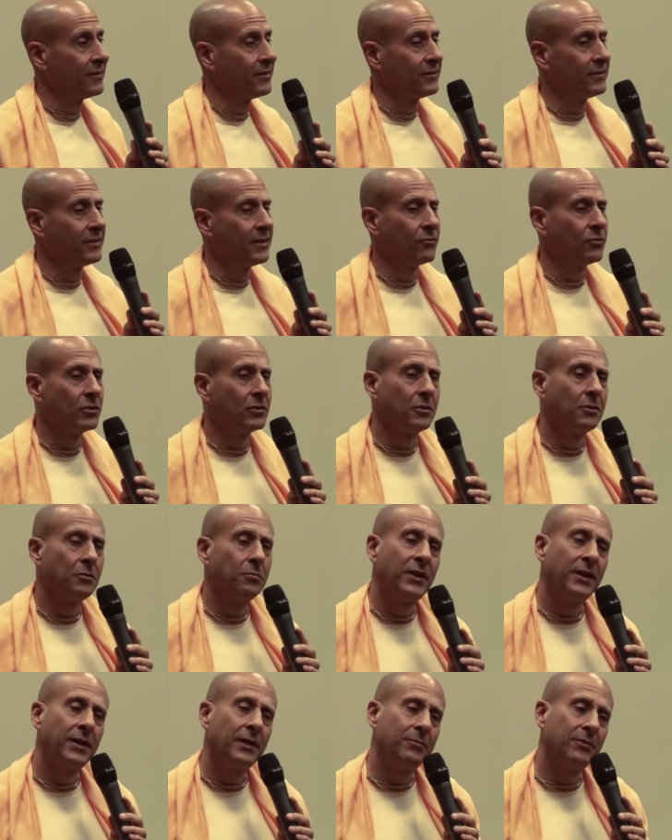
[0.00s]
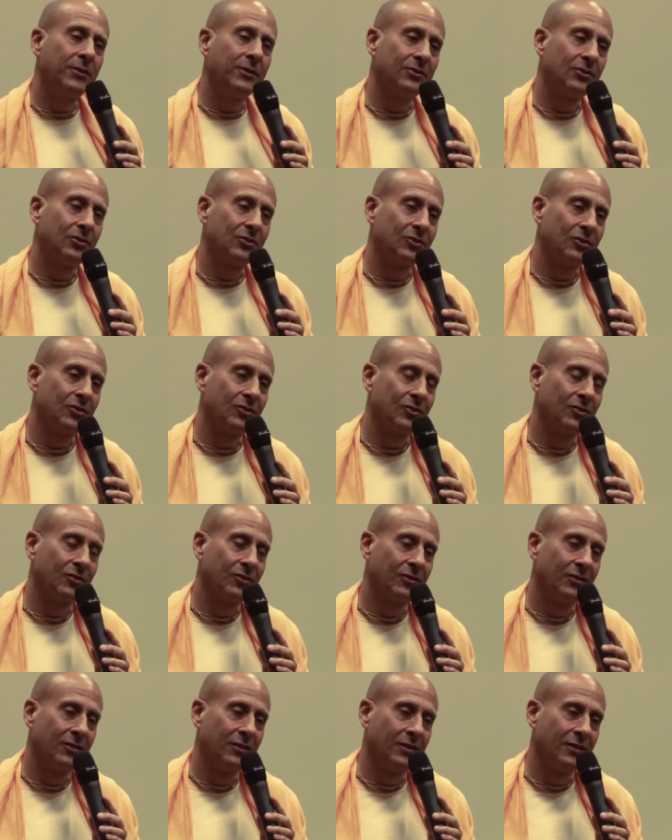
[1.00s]
And then we're little babies,
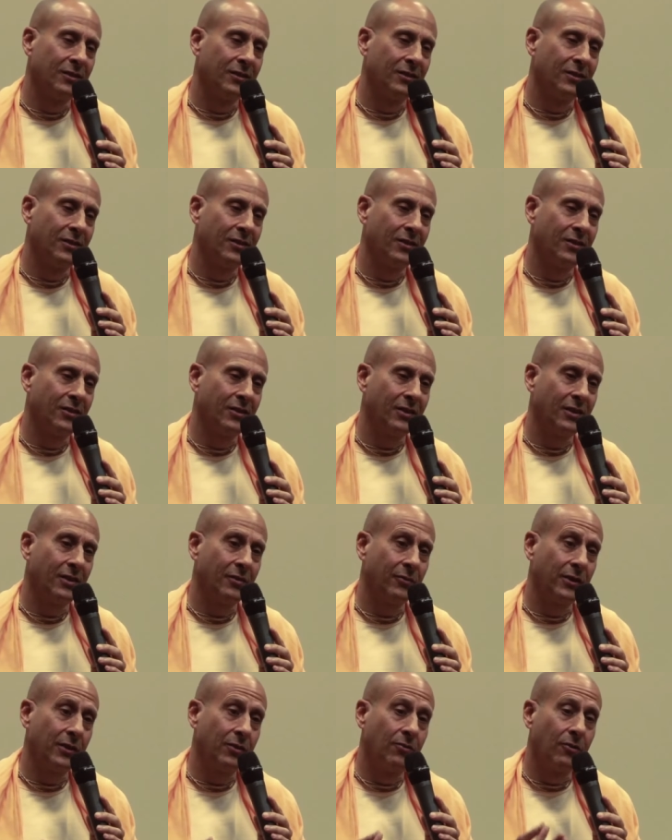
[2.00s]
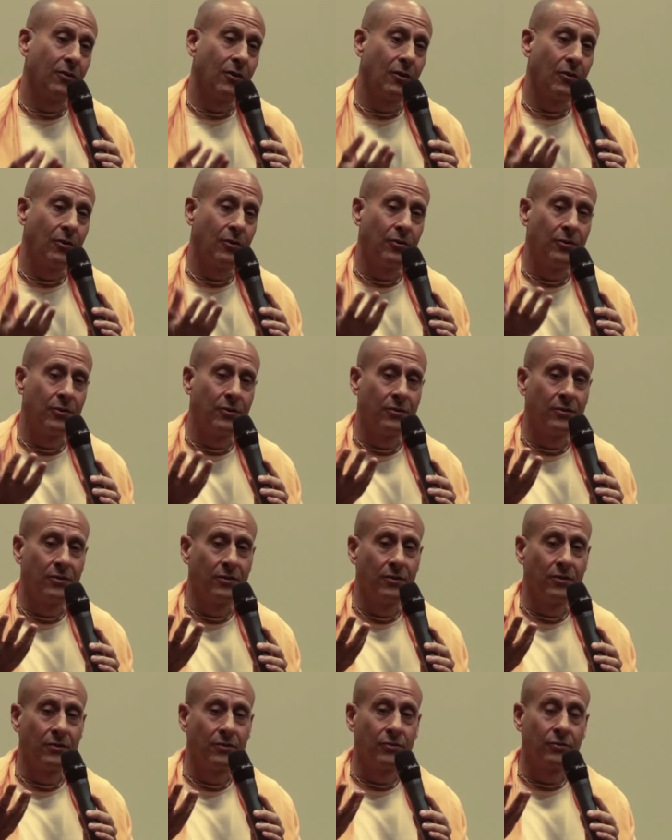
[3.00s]
and we grow
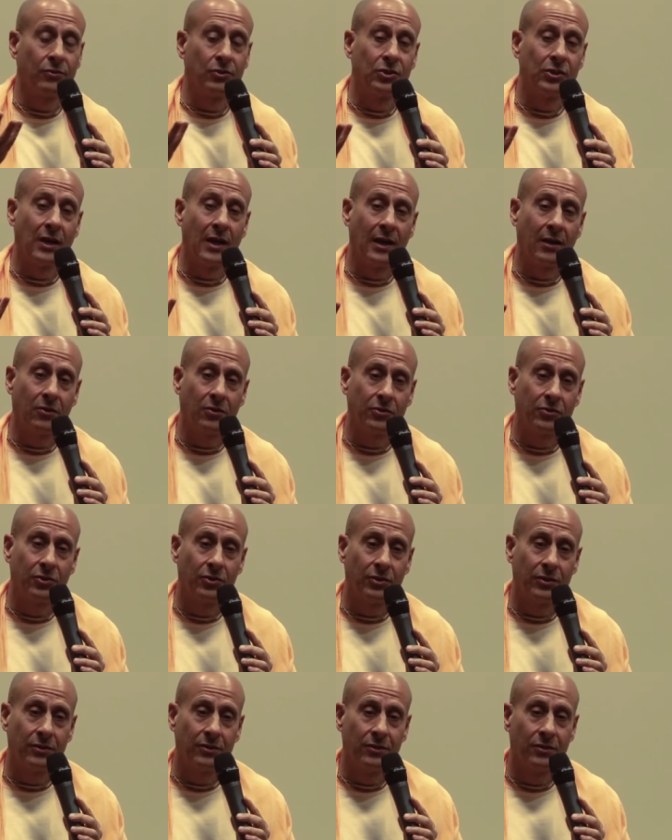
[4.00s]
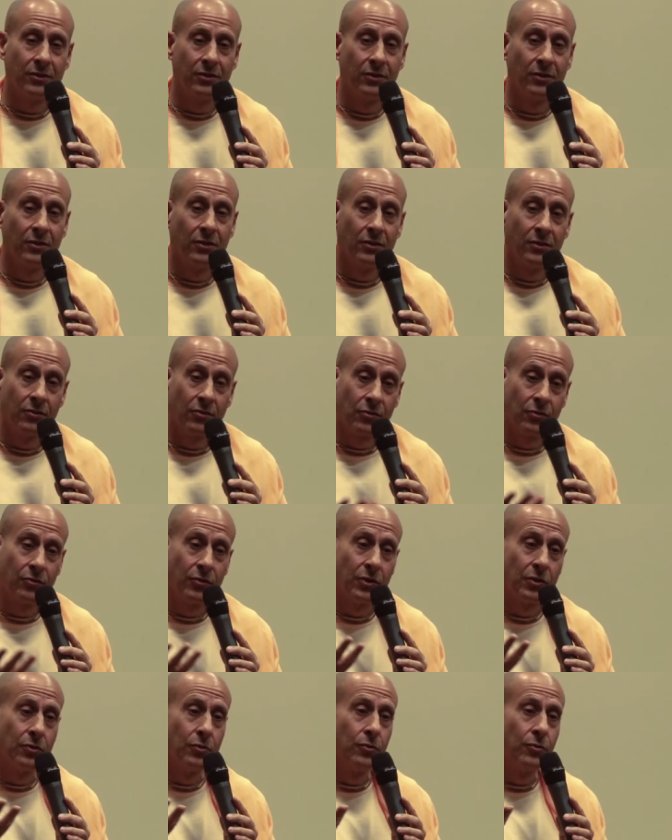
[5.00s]
through childhood, through
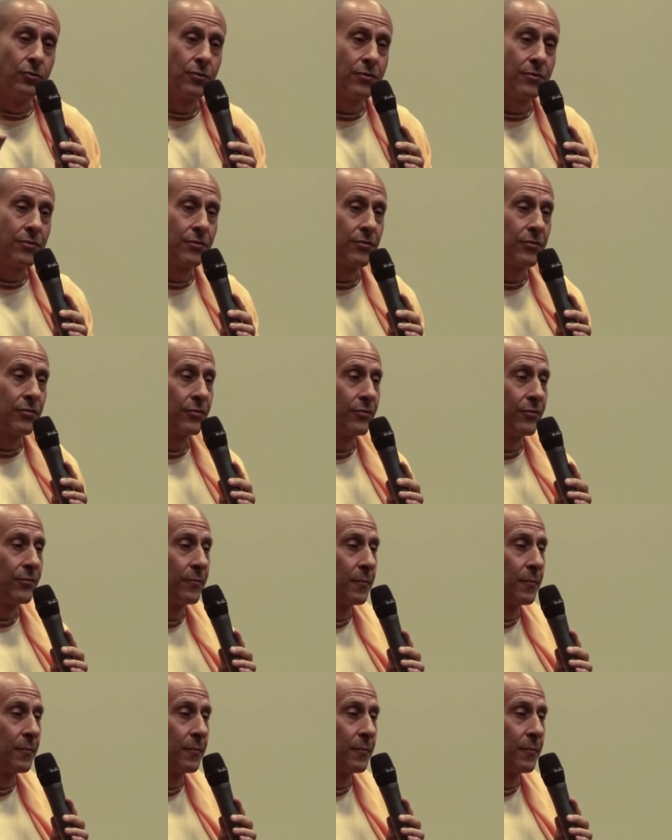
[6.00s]
youth.